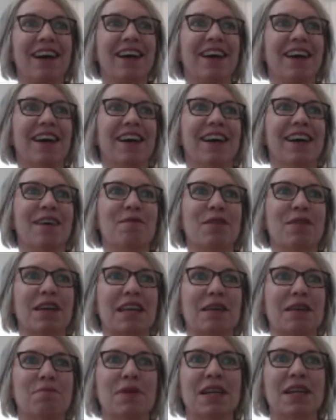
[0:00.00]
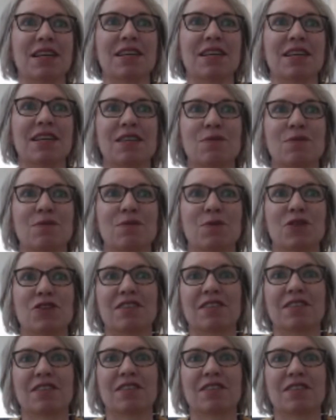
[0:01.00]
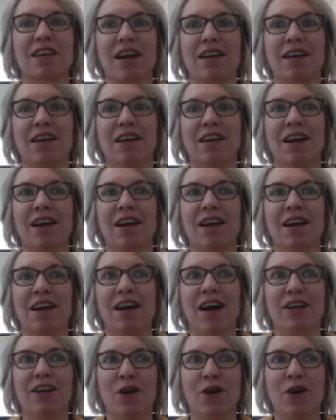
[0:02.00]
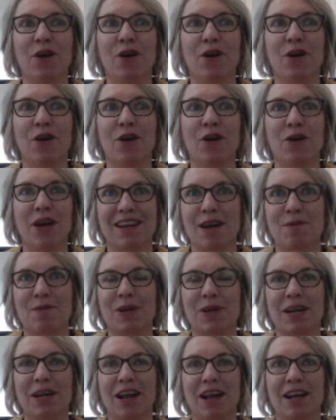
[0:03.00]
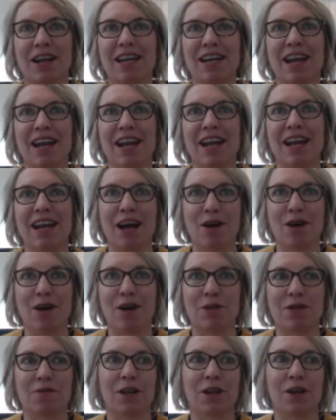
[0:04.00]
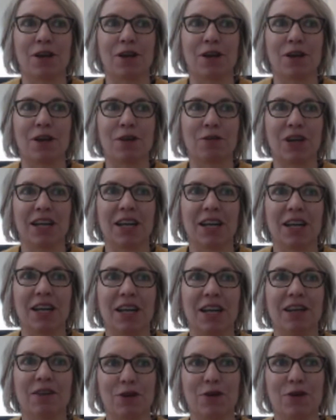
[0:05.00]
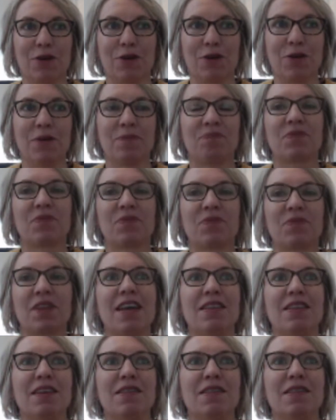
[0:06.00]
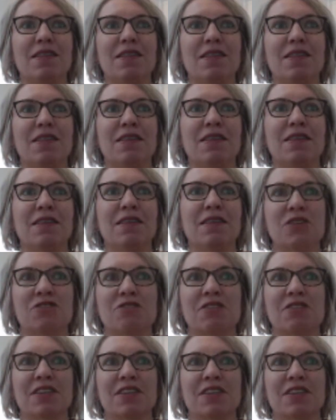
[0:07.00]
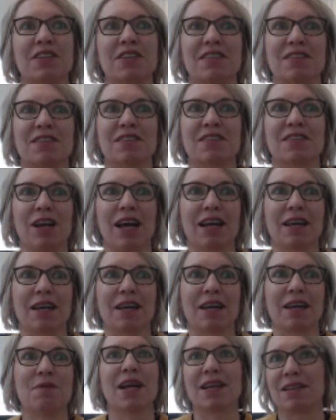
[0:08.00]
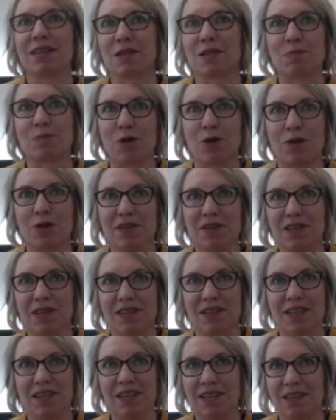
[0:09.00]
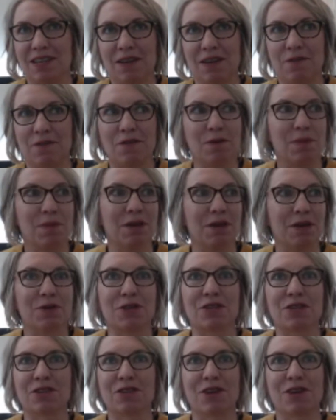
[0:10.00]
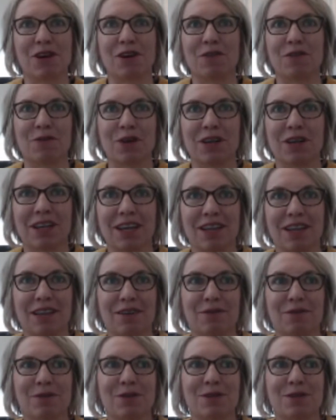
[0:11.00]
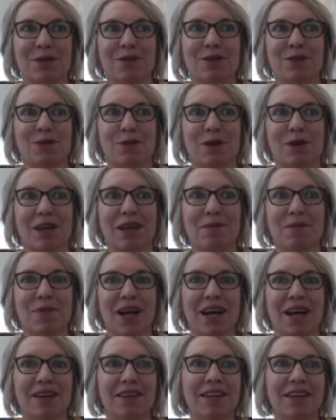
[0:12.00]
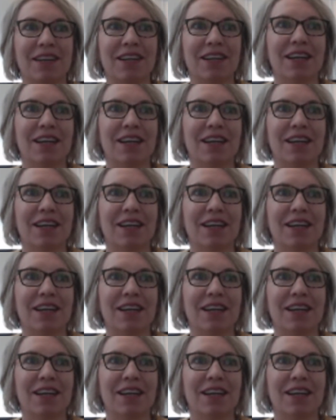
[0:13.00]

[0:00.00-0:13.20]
The committers, which is, I know how to start, but I need help with the follow through. And then there's the measurers, so like, make this process easier for me, which is kind of what Keitha was talking about.